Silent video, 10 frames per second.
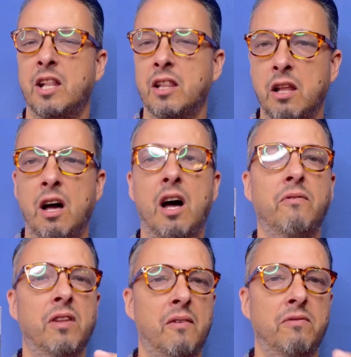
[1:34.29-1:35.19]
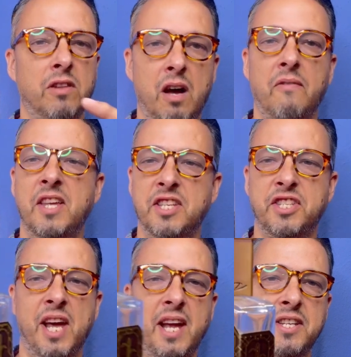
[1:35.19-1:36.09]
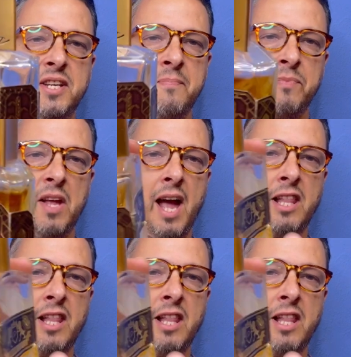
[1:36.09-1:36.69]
Love, love, love this scent. I